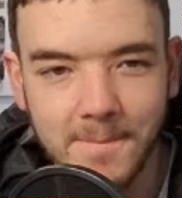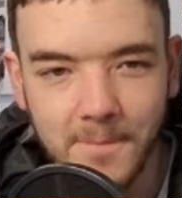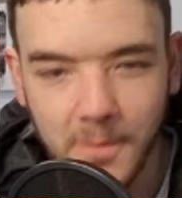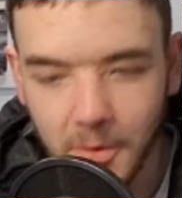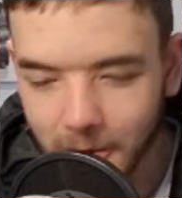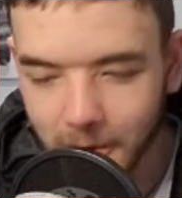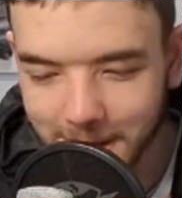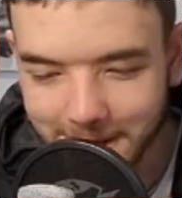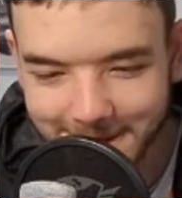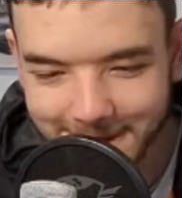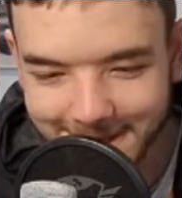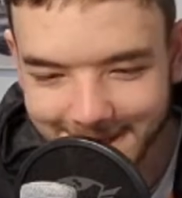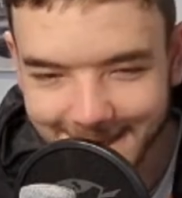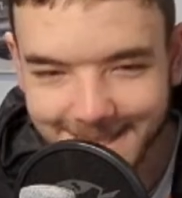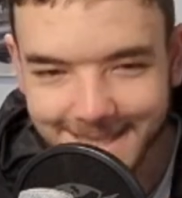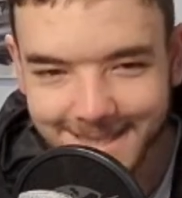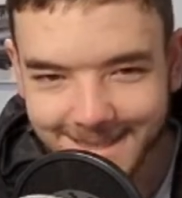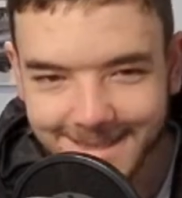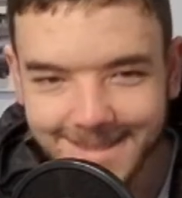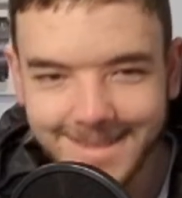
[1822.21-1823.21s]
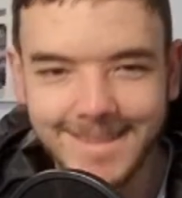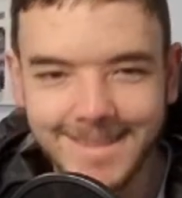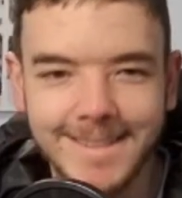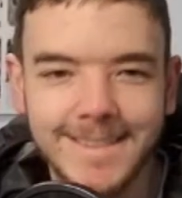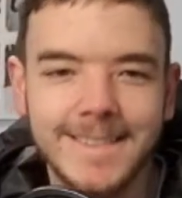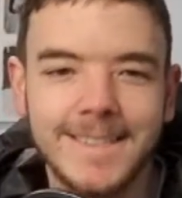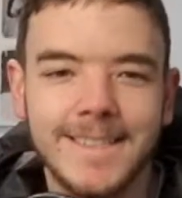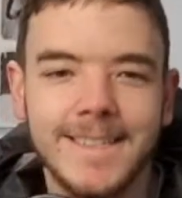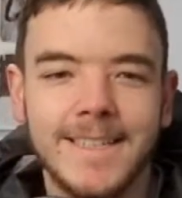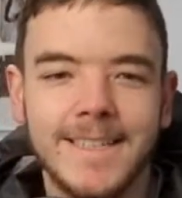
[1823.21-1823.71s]
More consistent?
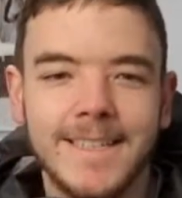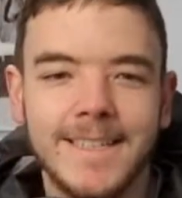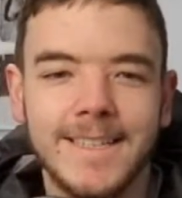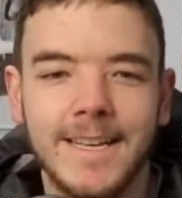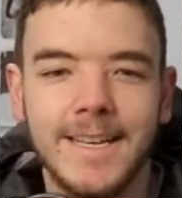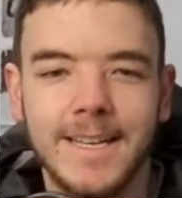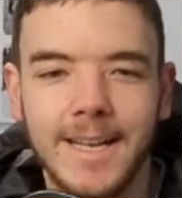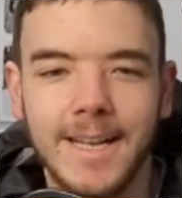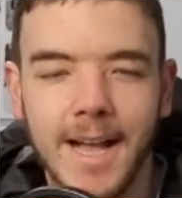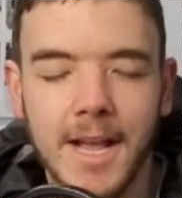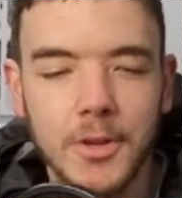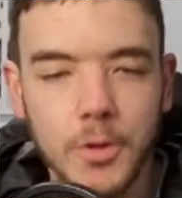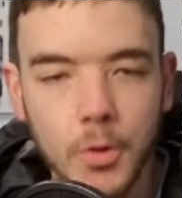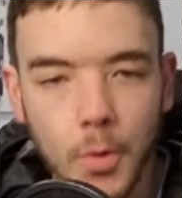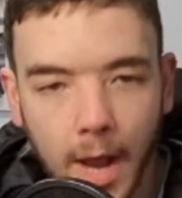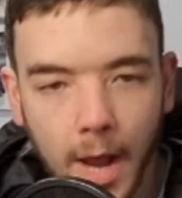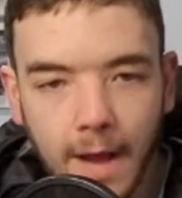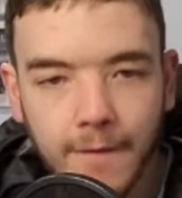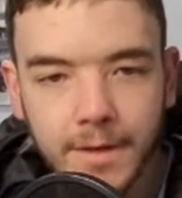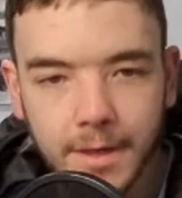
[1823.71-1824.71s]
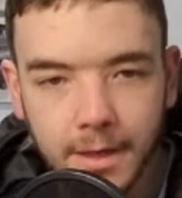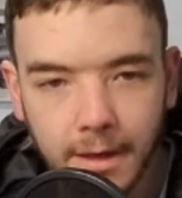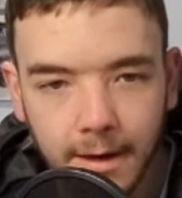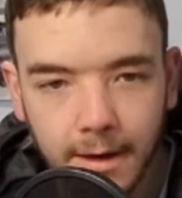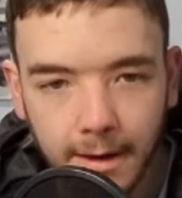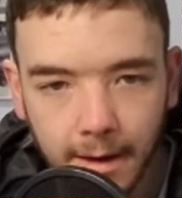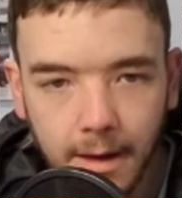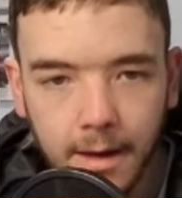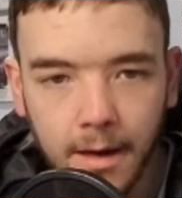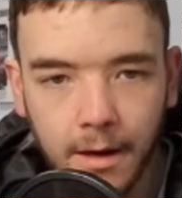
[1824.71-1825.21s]
Are you having a
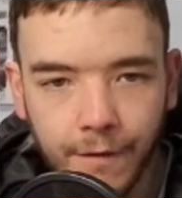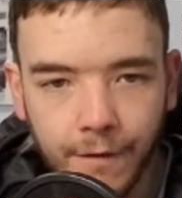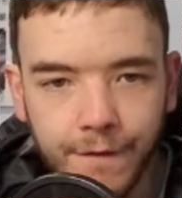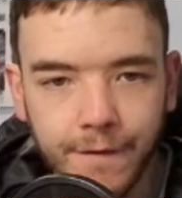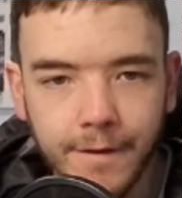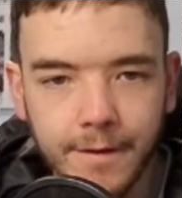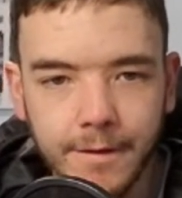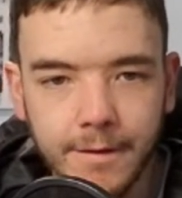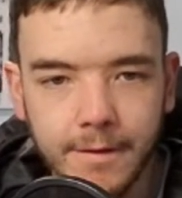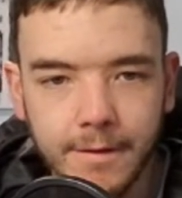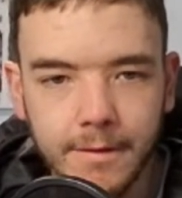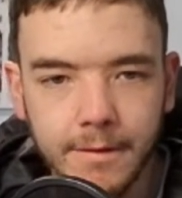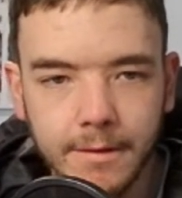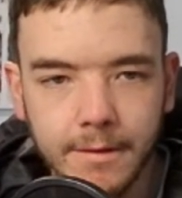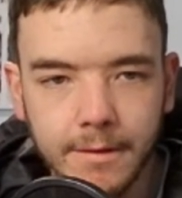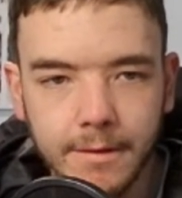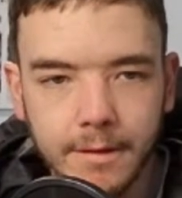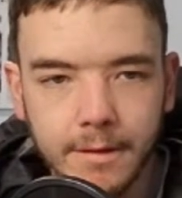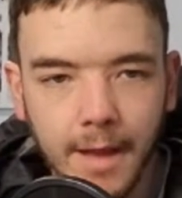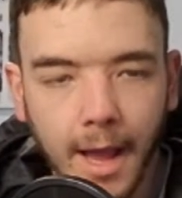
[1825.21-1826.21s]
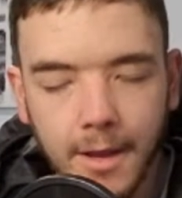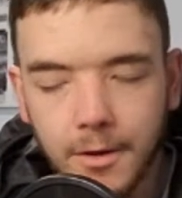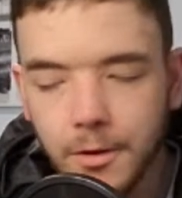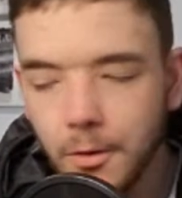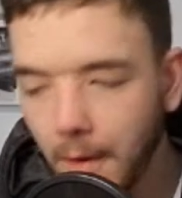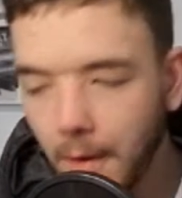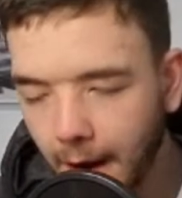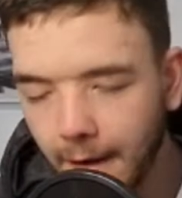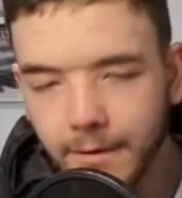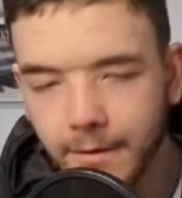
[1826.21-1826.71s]
laugh? Are
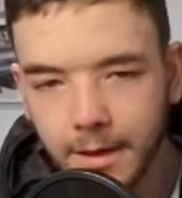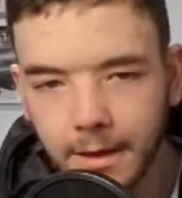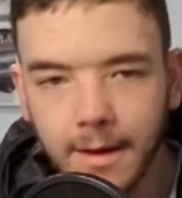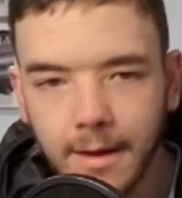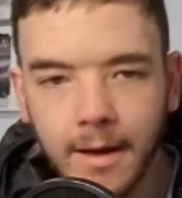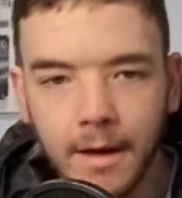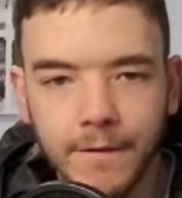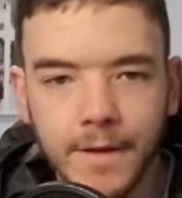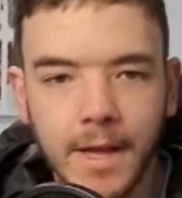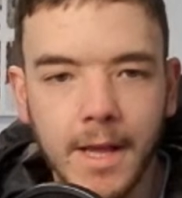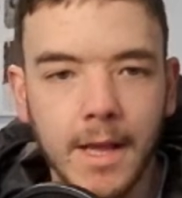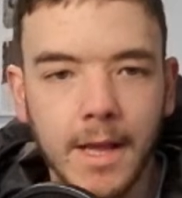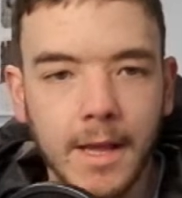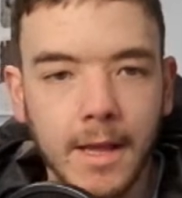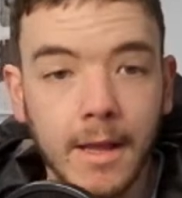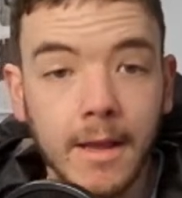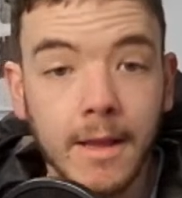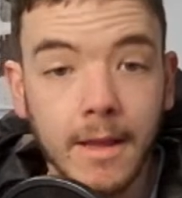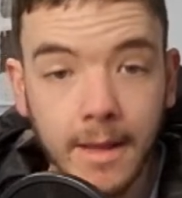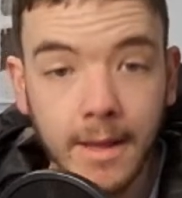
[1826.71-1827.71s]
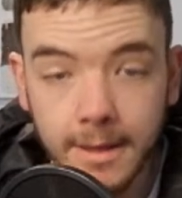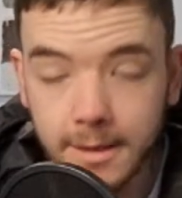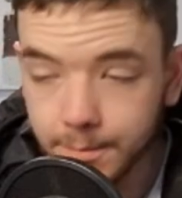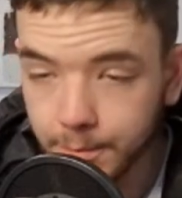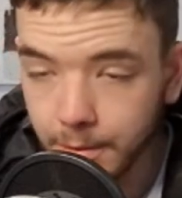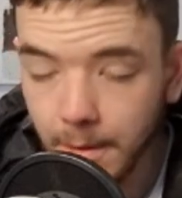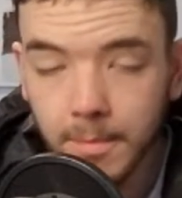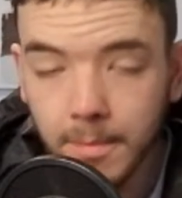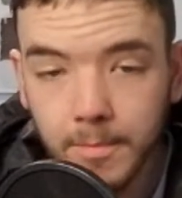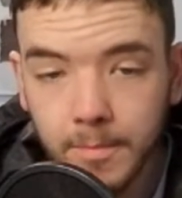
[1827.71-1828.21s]
you having a laugh?
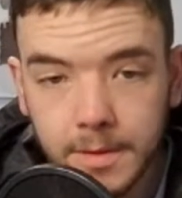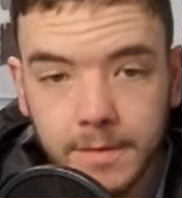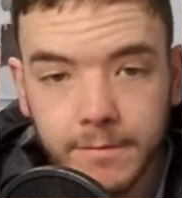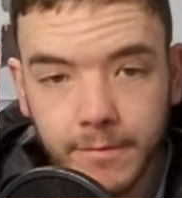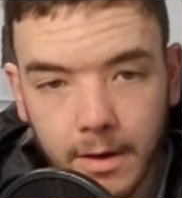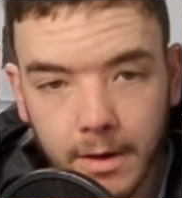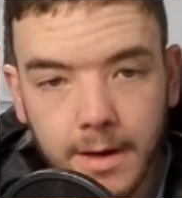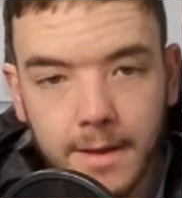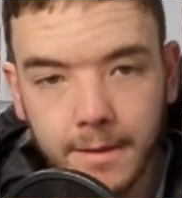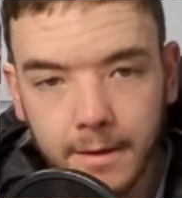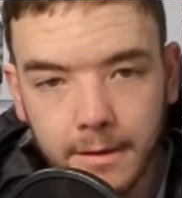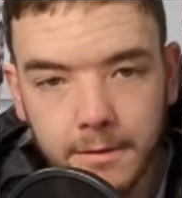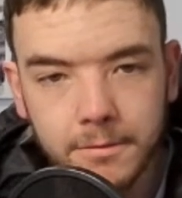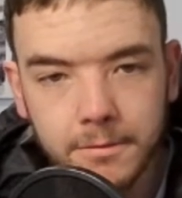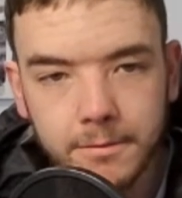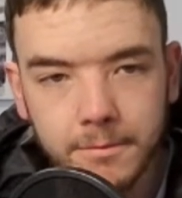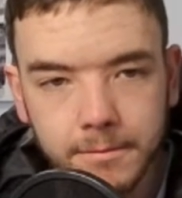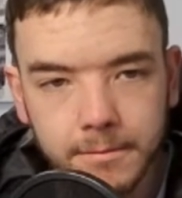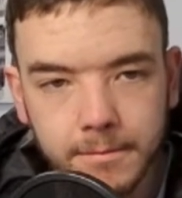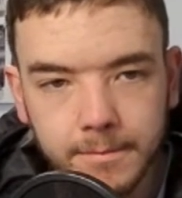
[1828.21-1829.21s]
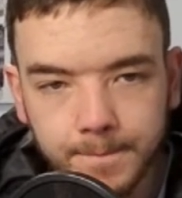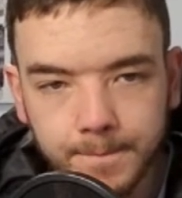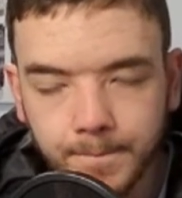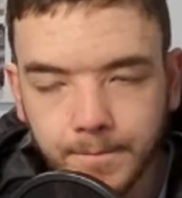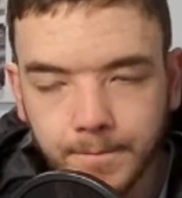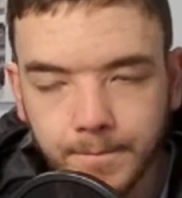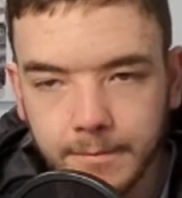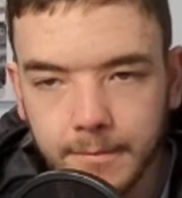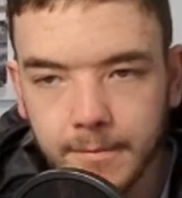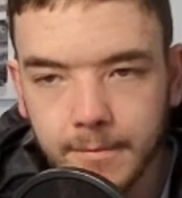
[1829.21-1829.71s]
He's probably right, though,
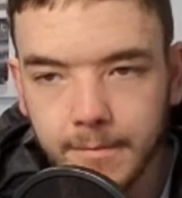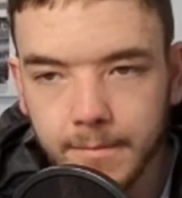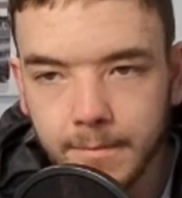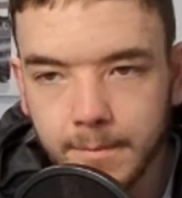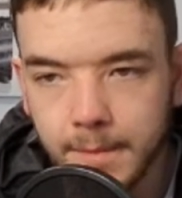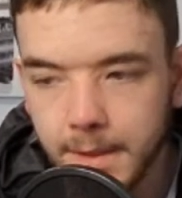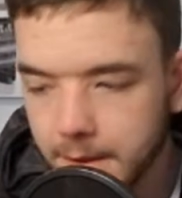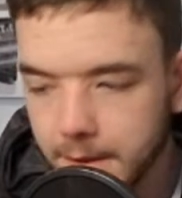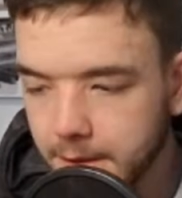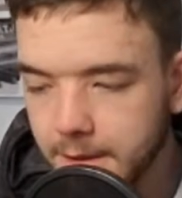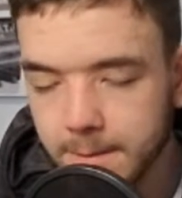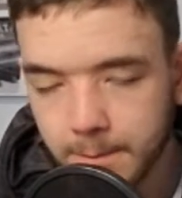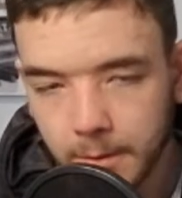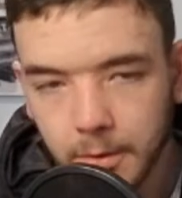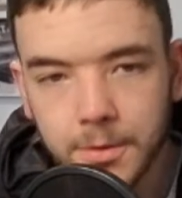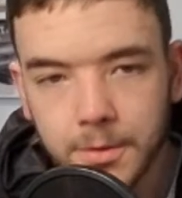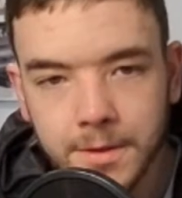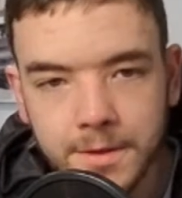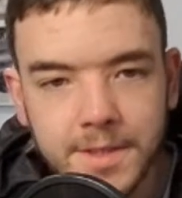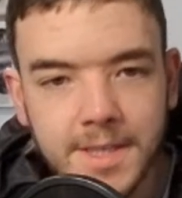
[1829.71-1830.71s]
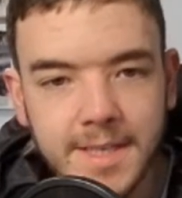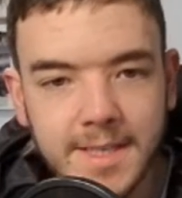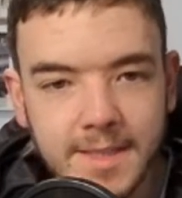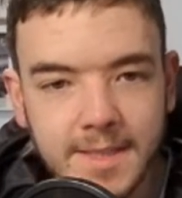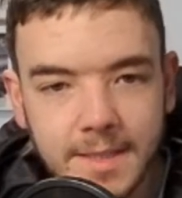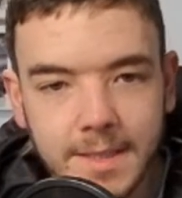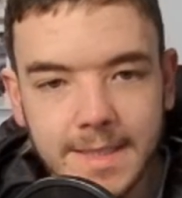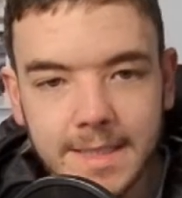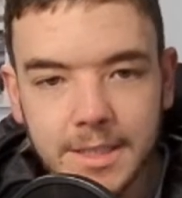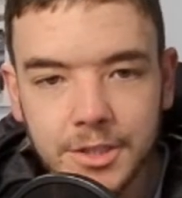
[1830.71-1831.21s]
because he's more
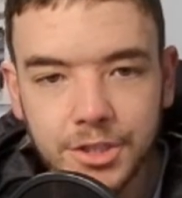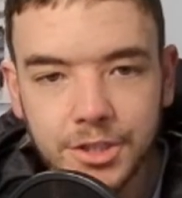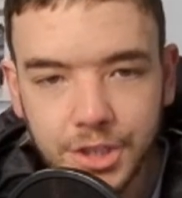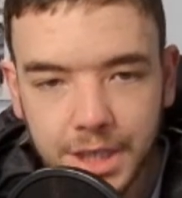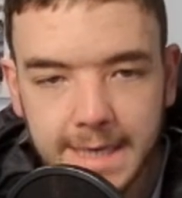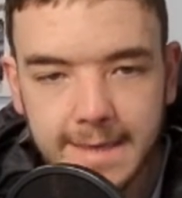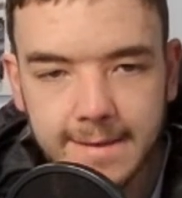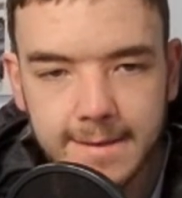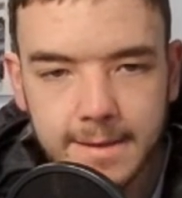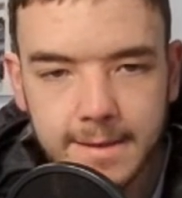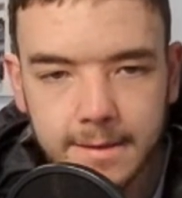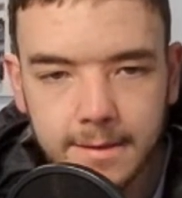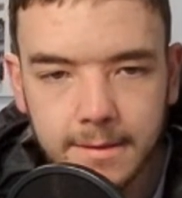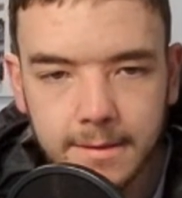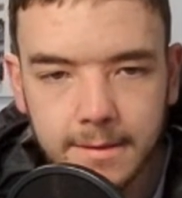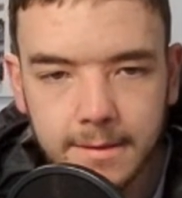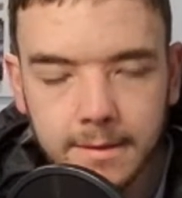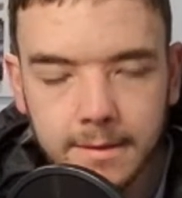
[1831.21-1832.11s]
consistently shit.